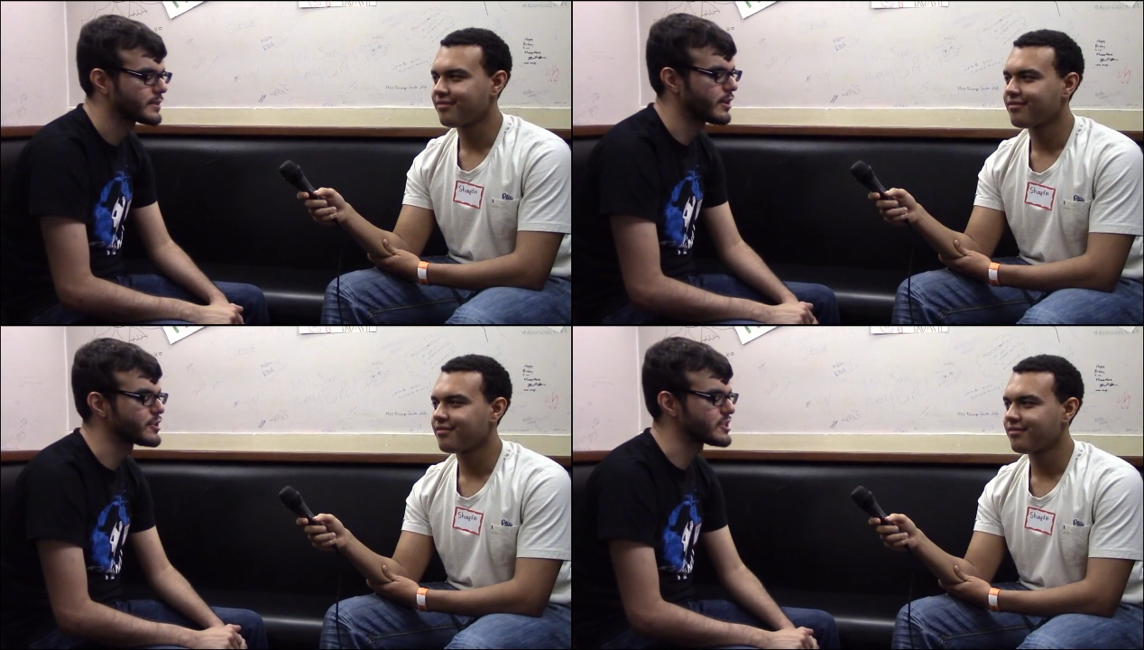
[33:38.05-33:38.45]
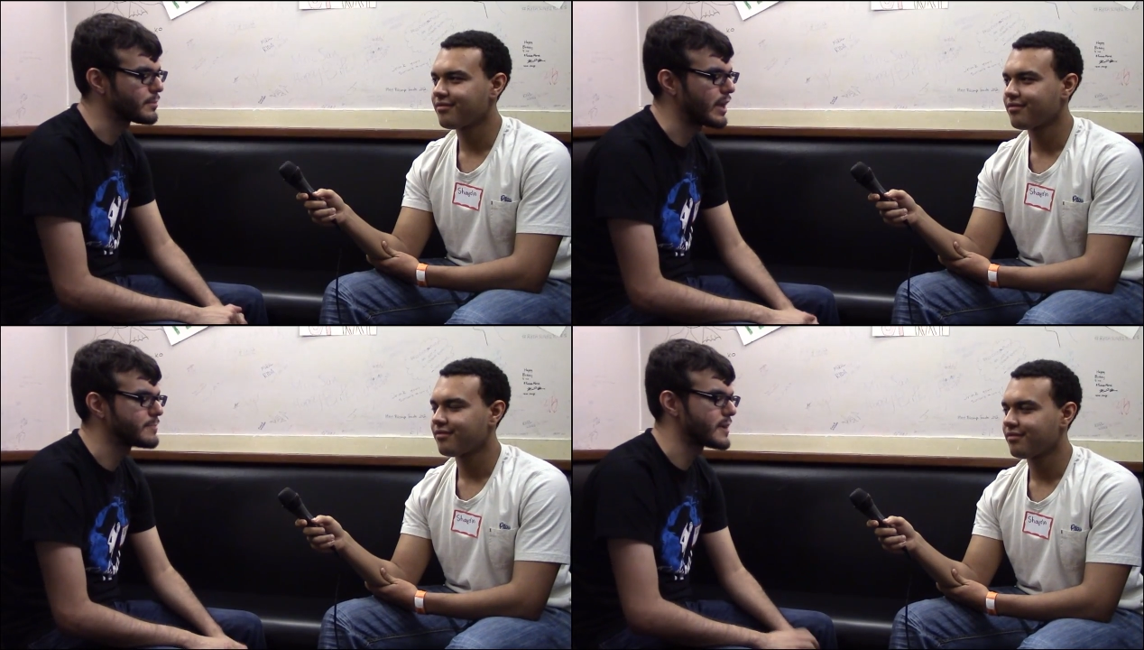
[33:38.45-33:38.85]
Speaker 1: there are some
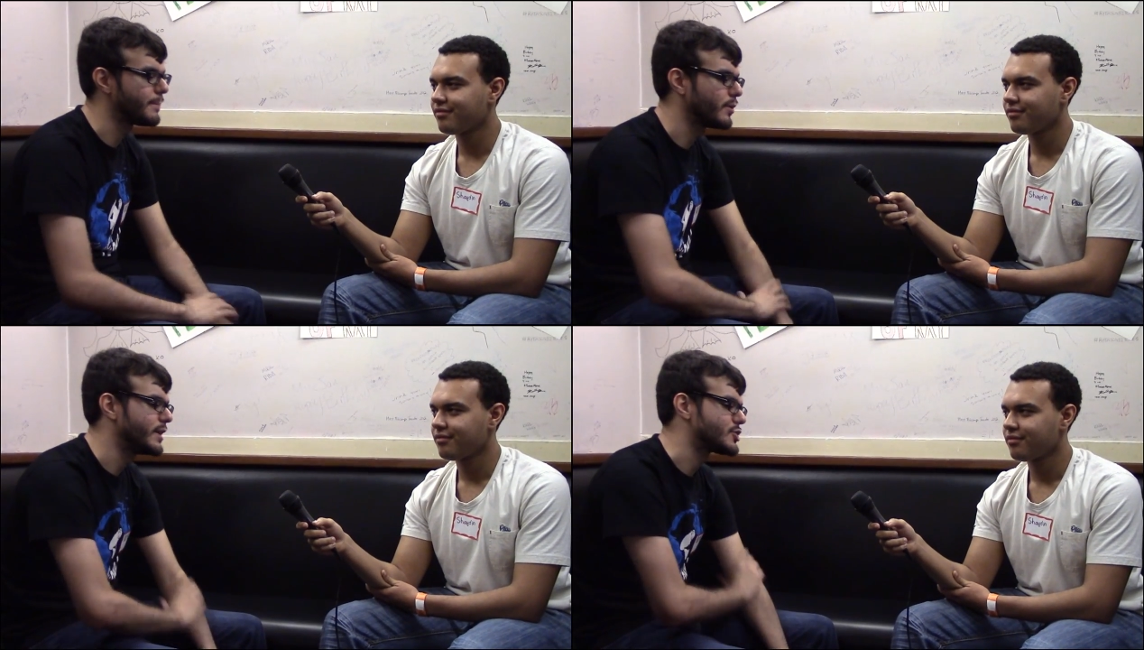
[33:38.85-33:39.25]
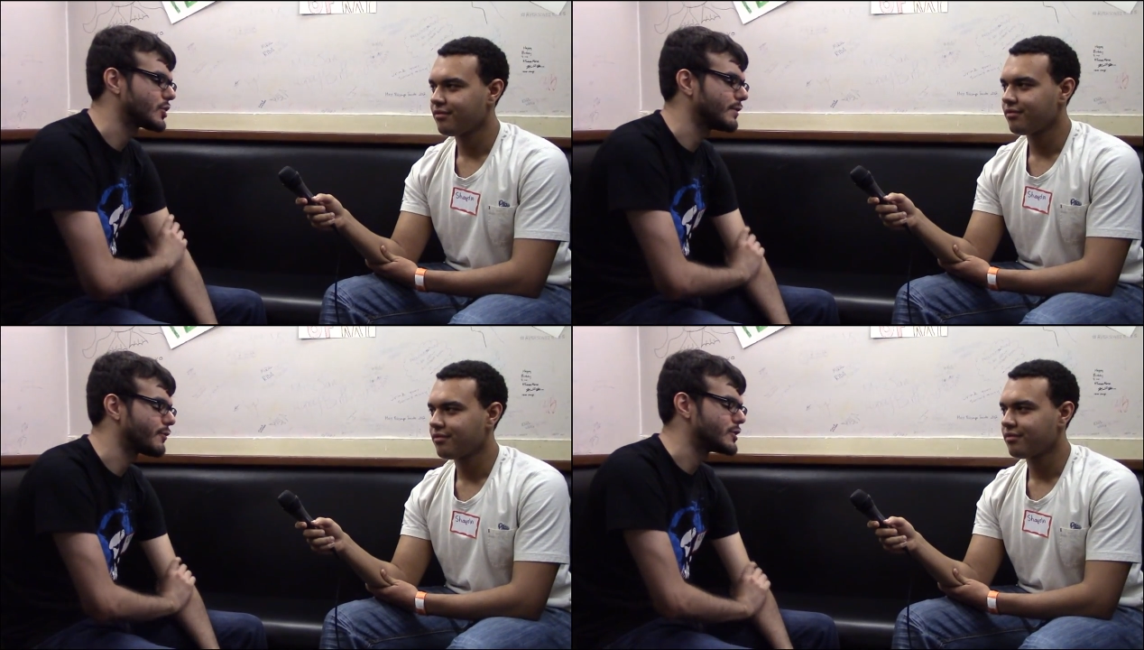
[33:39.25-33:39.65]
games i play
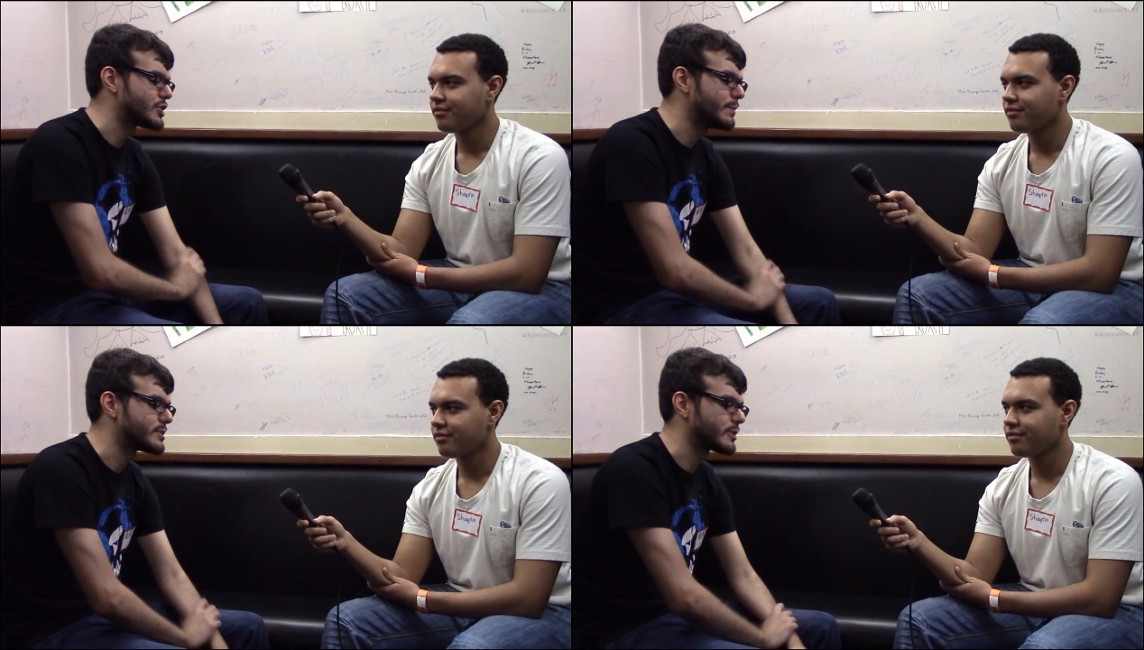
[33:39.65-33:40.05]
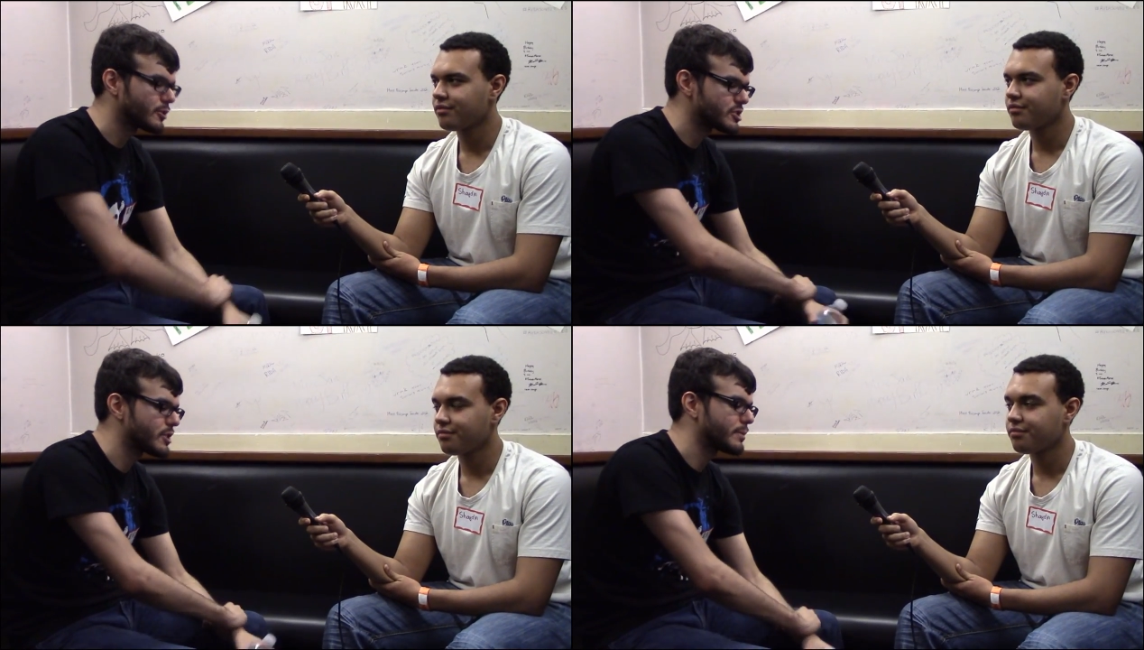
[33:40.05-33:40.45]
strictly for achievements there
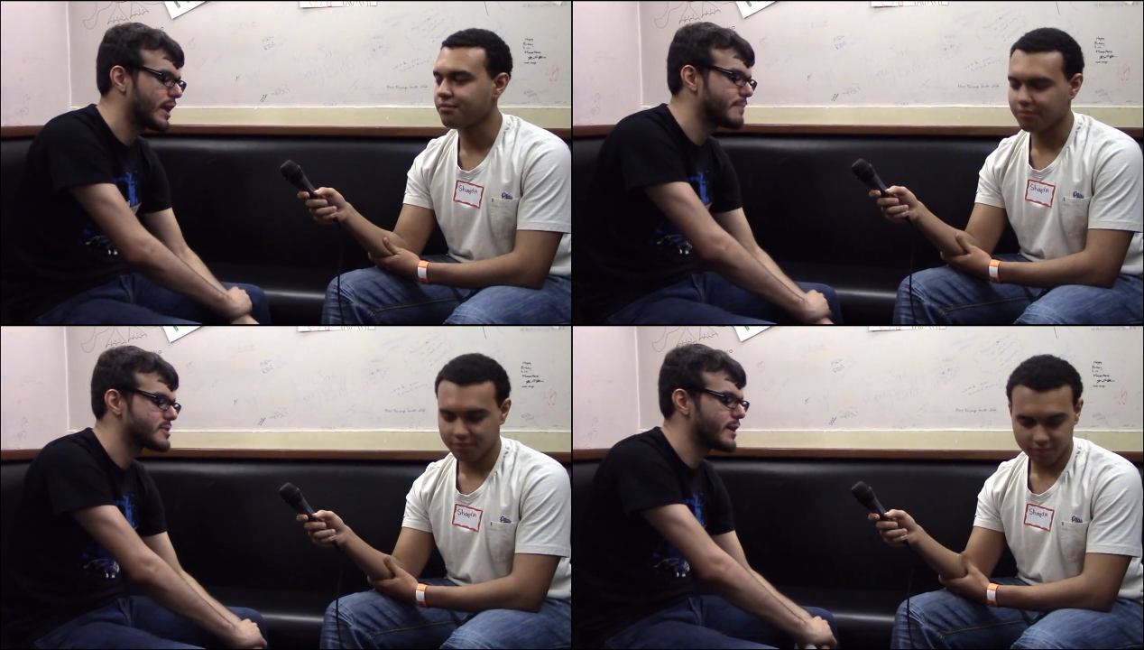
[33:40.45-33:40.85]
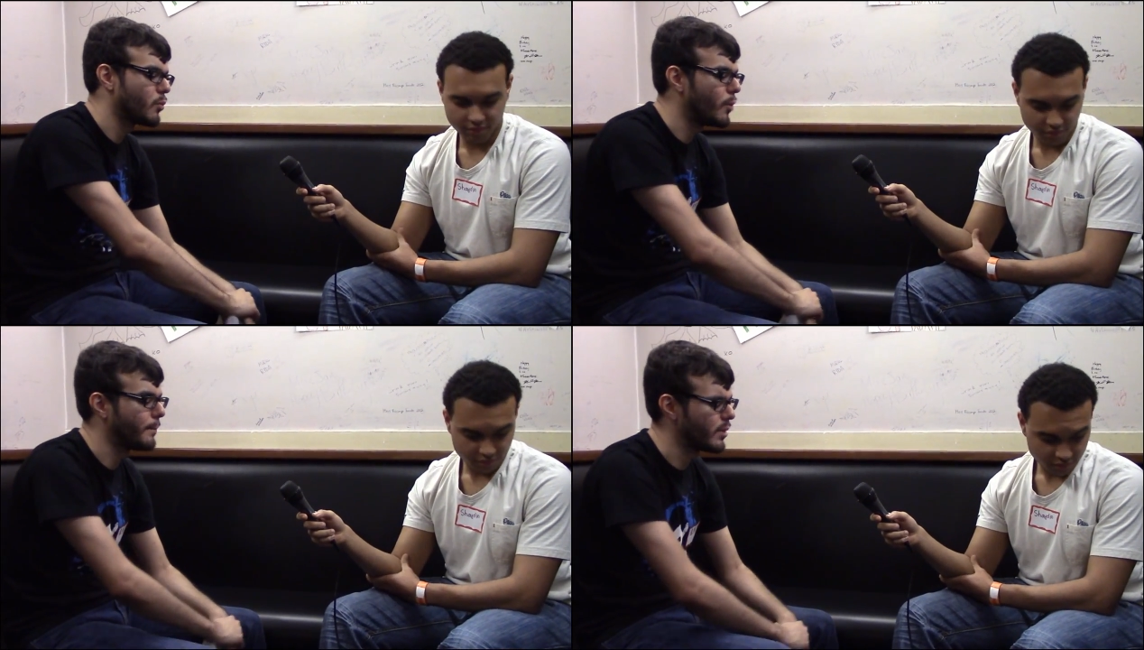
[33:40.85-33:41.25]
are some games i
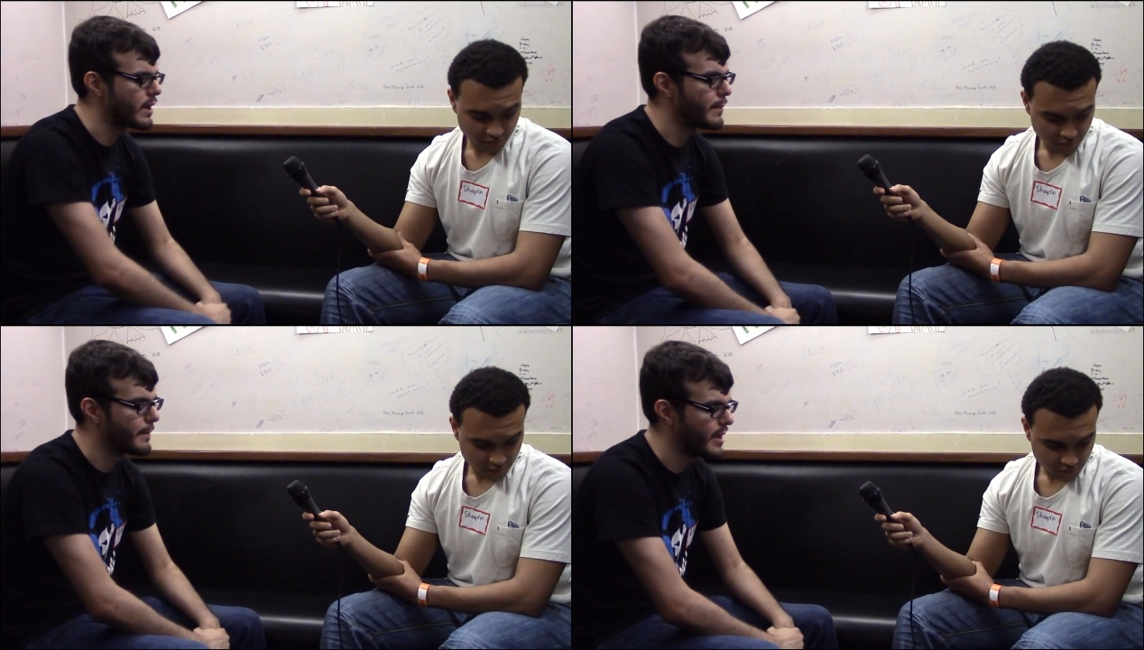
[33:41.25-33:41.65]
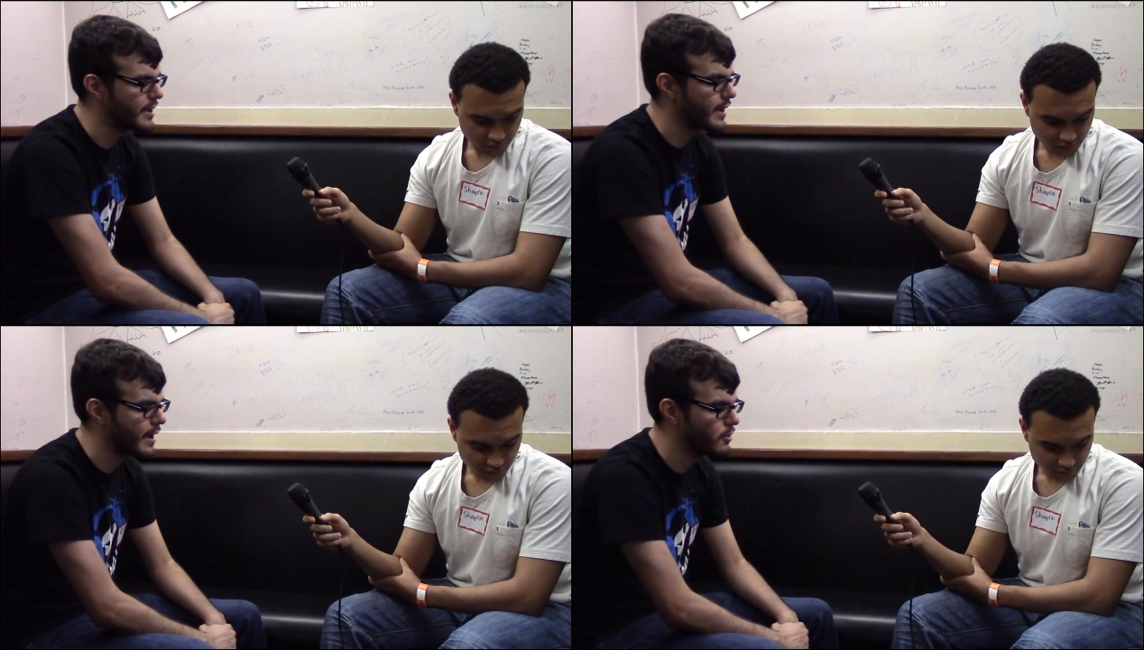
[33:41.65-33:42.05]
won't play on my main
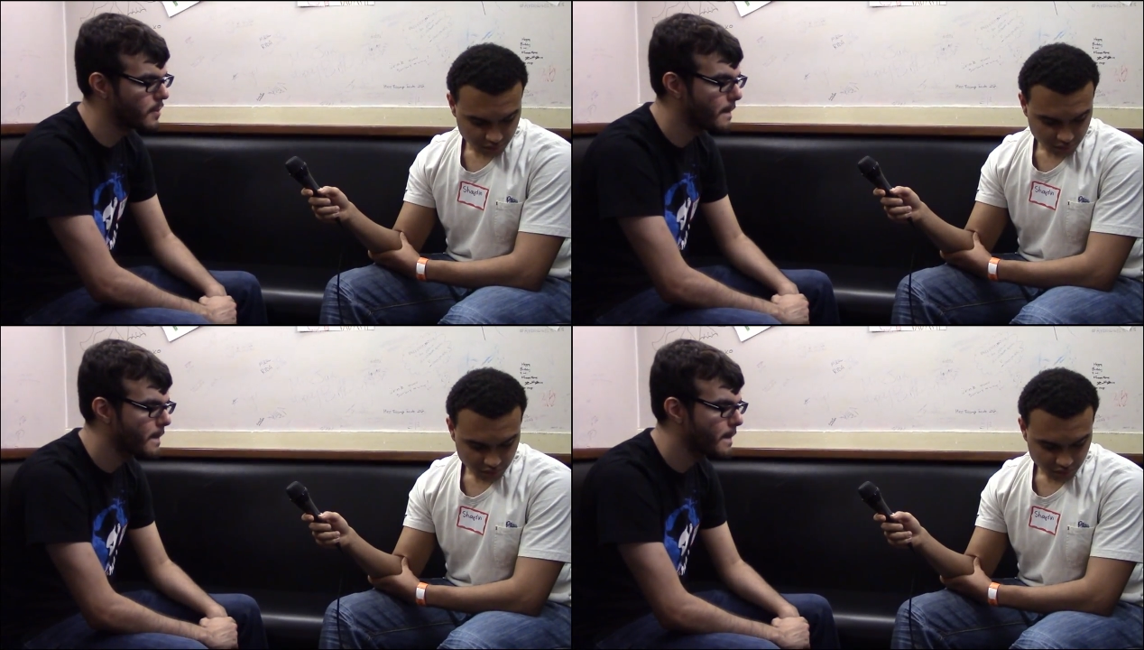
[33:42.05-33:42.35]
account